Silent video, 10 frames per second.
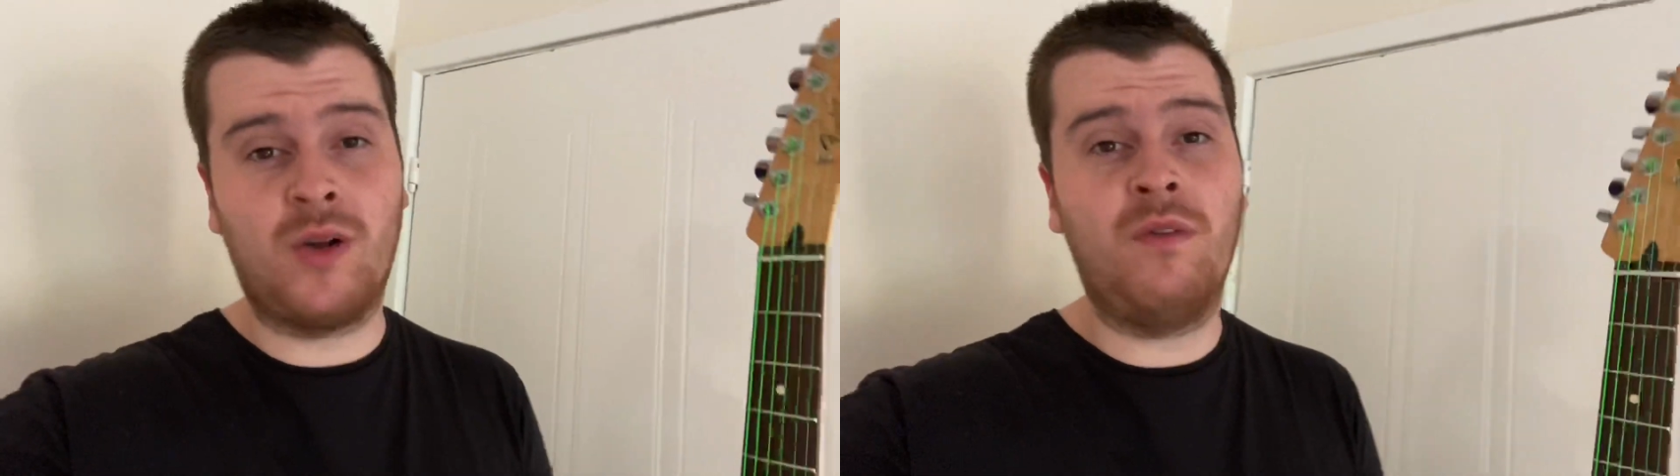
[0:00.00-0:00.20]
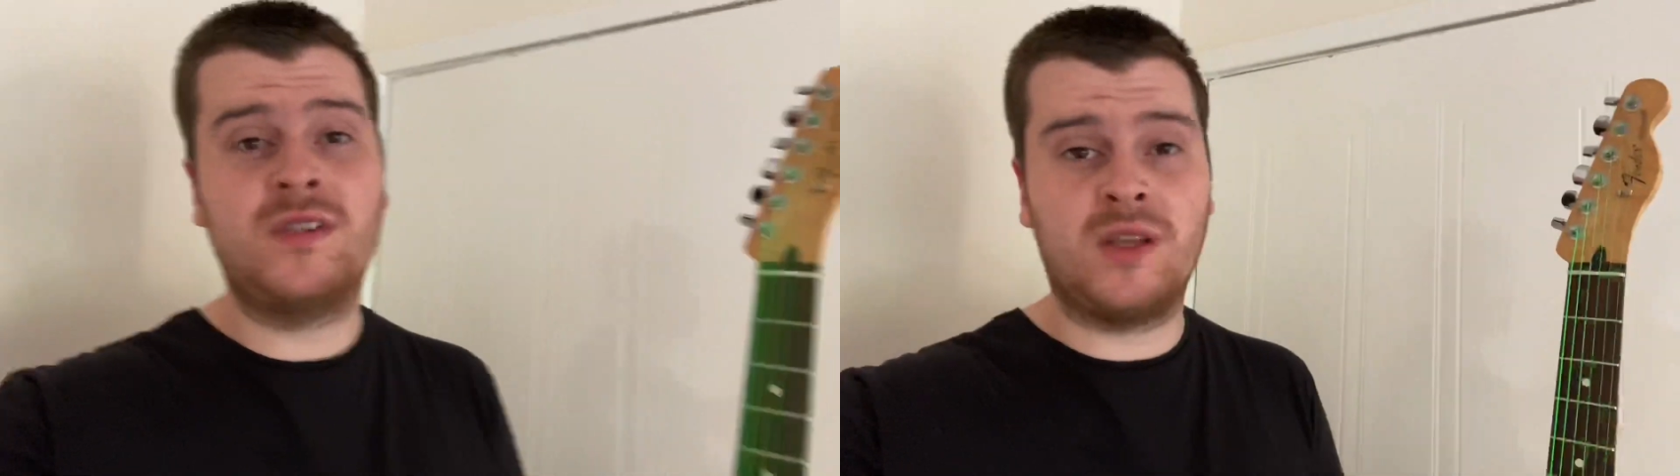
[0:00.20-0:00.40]

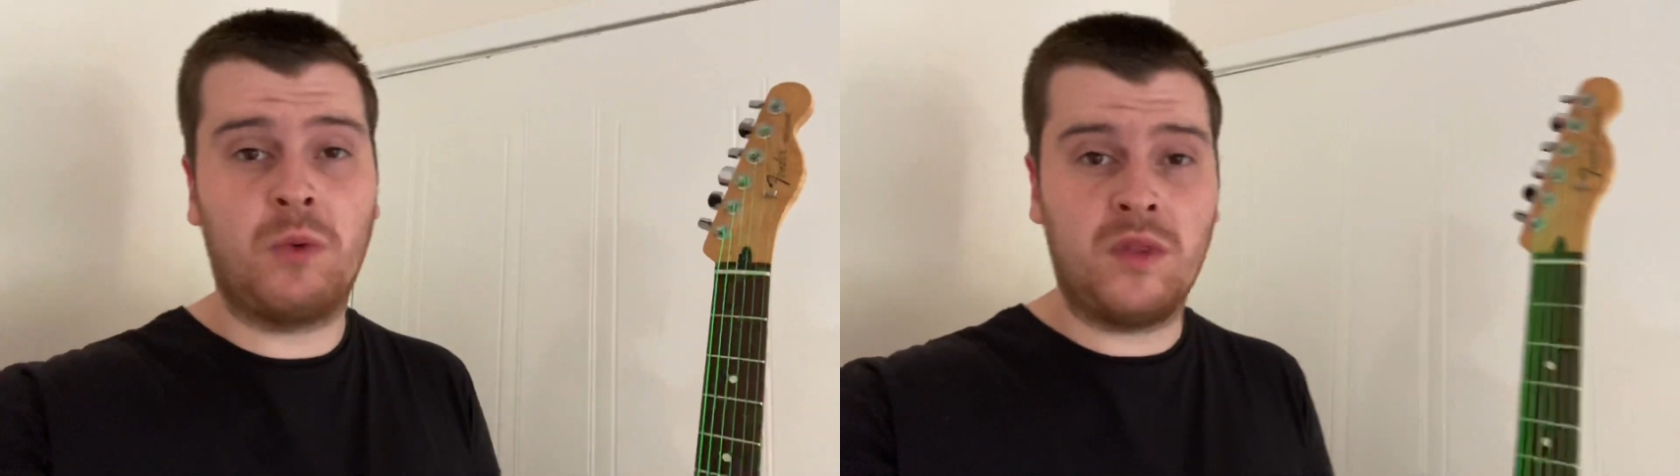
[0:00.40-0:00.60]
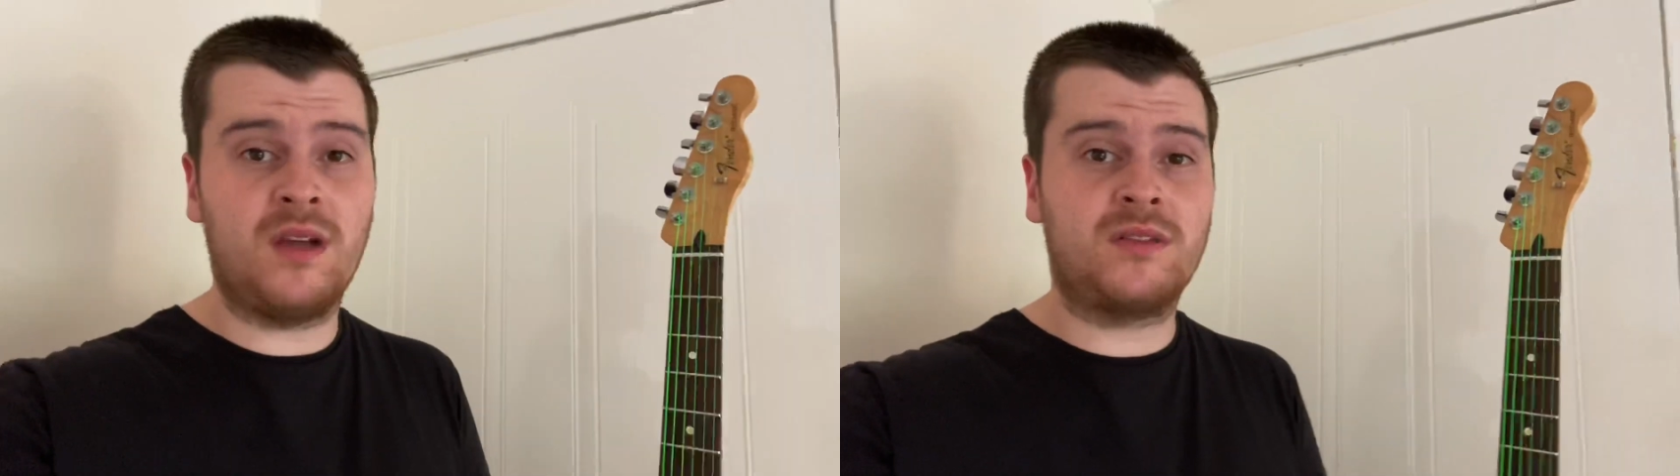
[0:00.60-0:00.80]
obviously
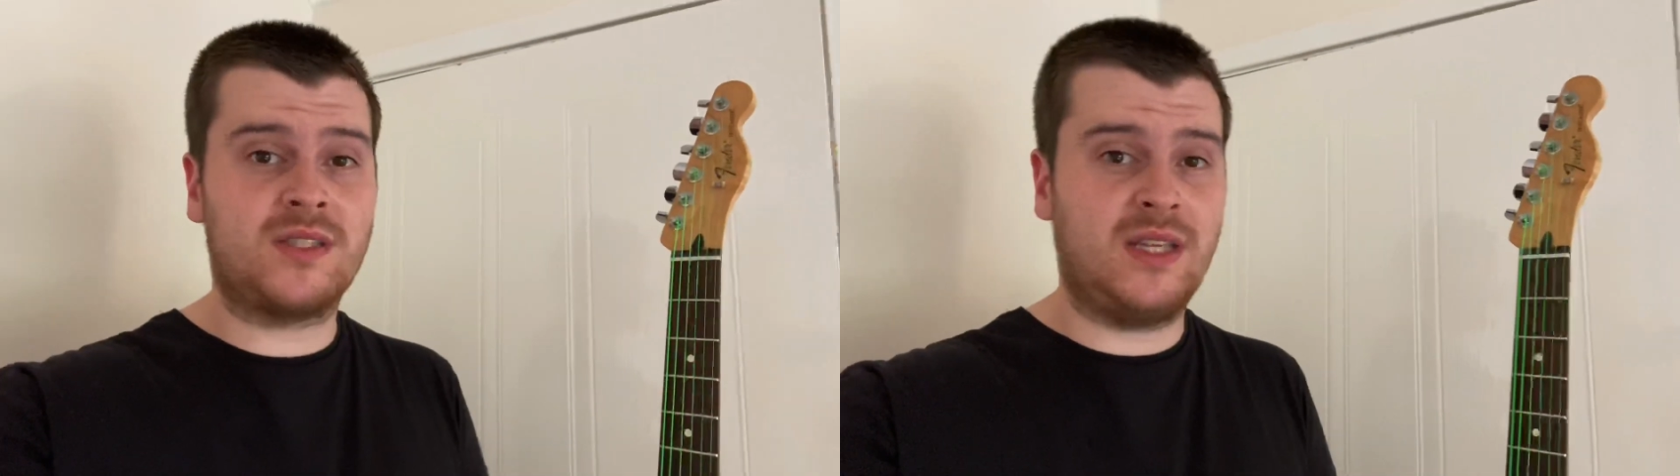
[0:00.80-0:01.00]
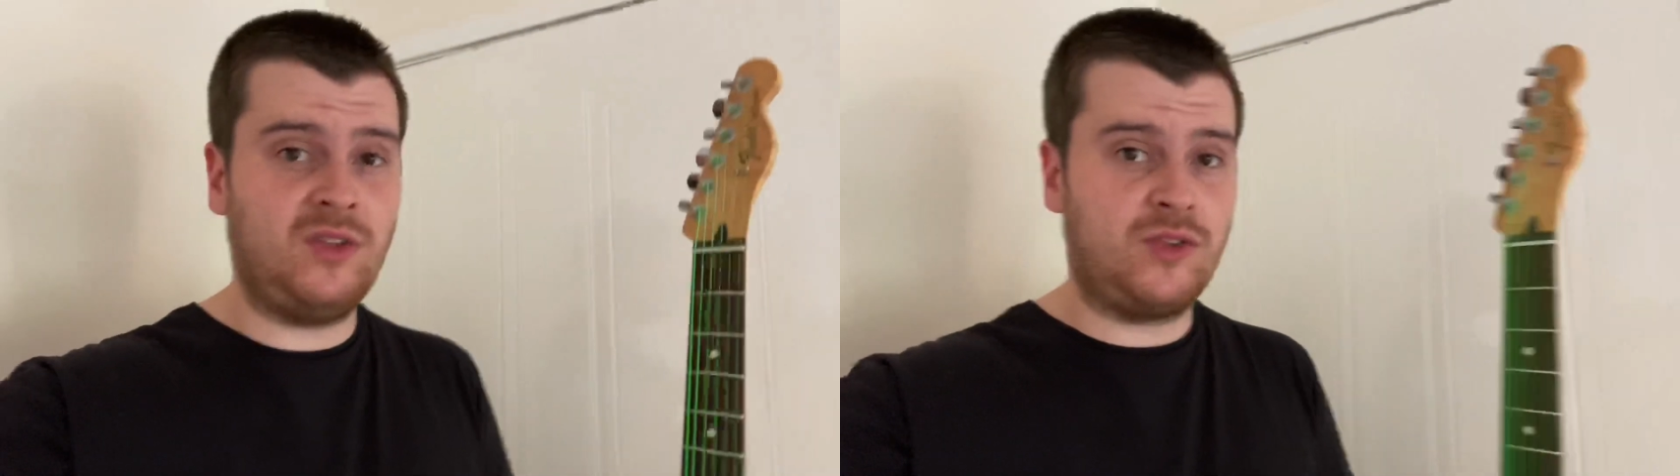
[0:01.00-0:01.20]
what they are
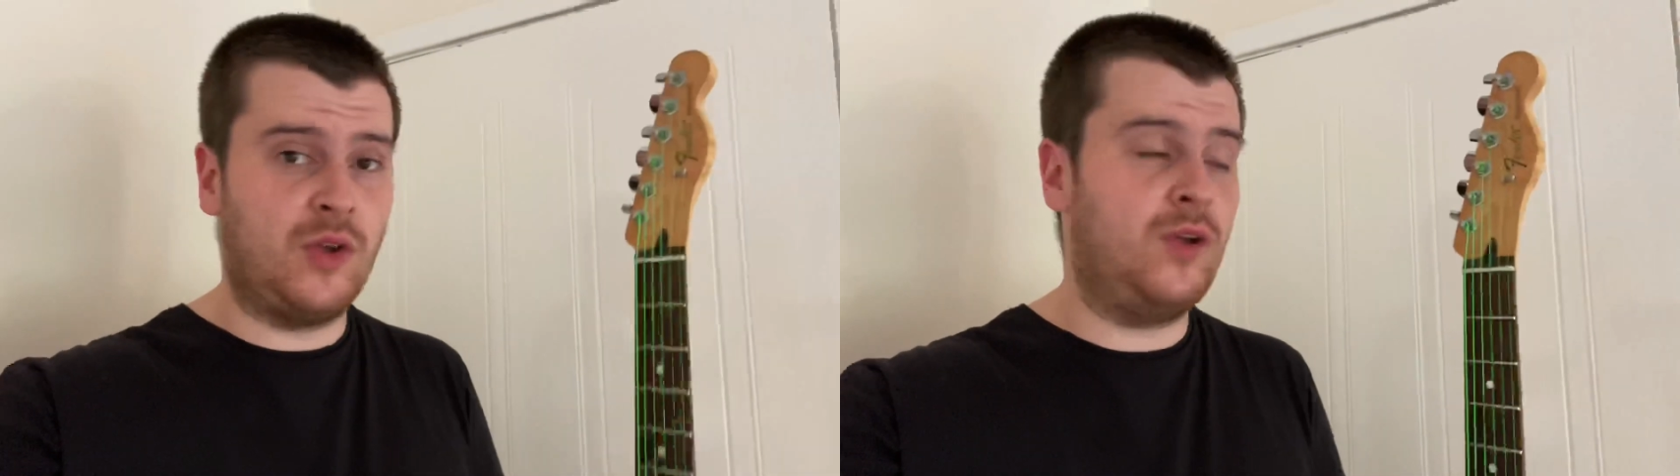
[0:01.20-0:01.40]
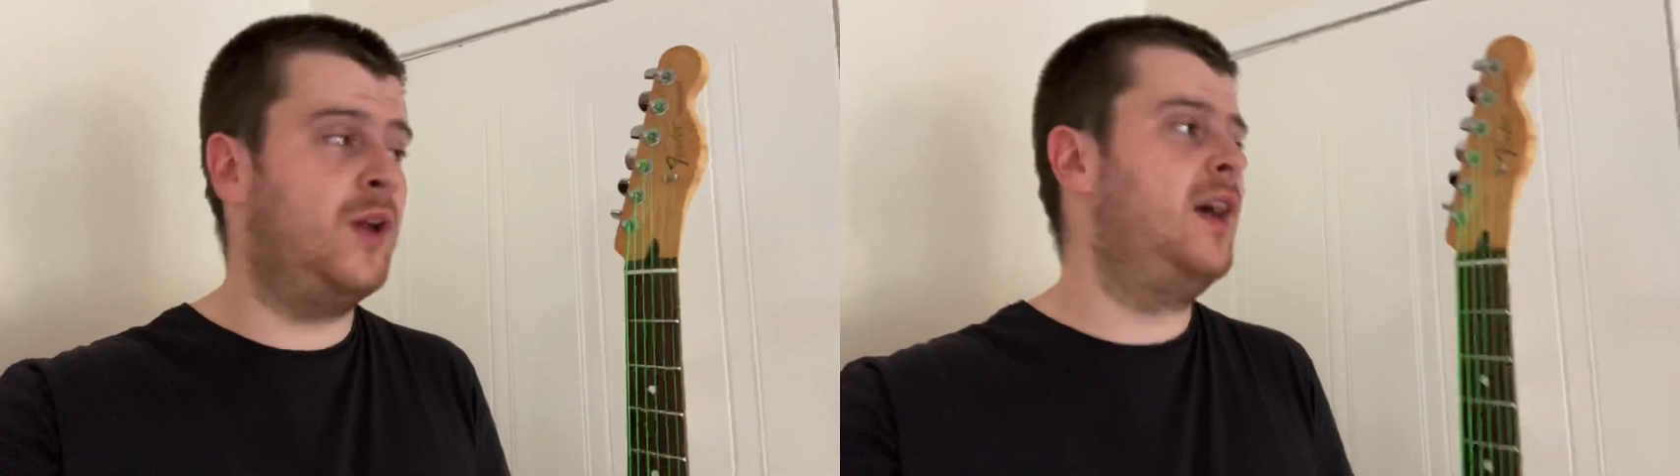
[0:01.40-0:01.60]
designed to
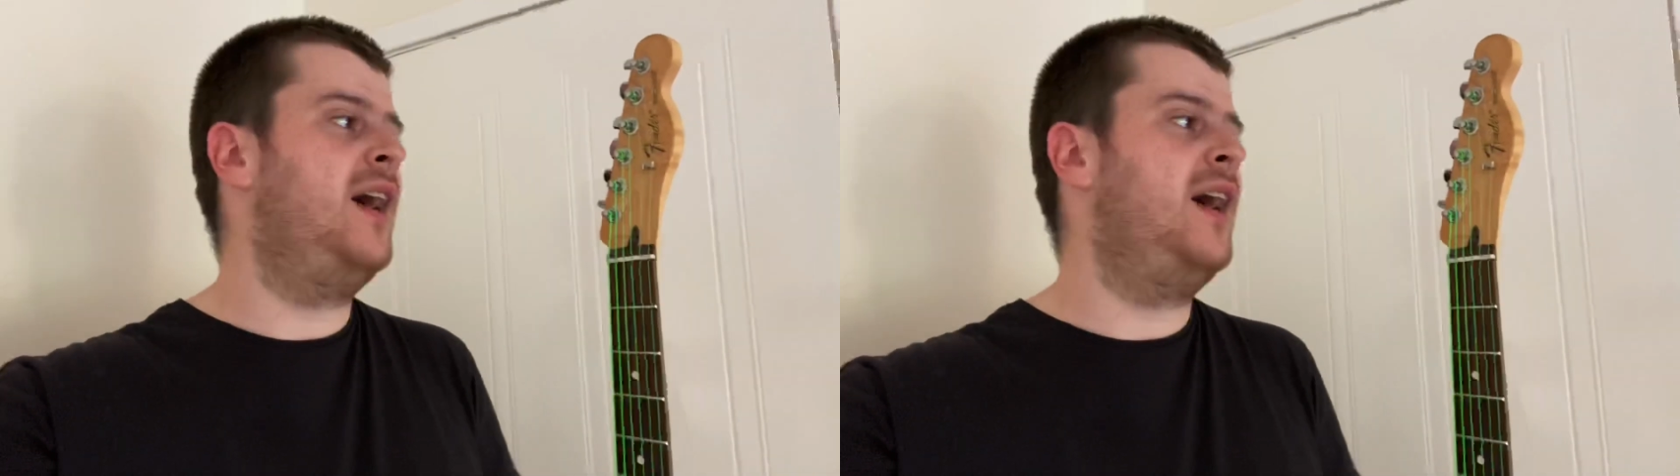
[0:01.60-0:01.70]
do.